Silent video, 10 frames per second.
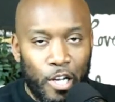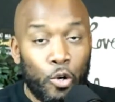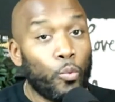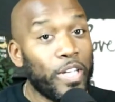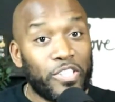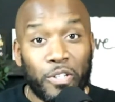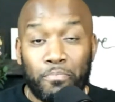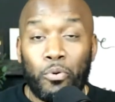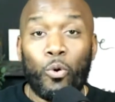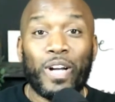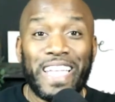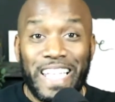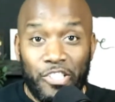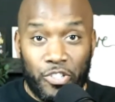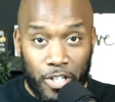We support
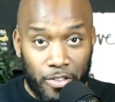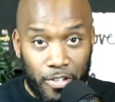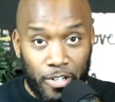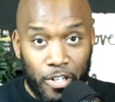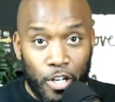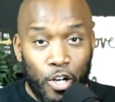each other.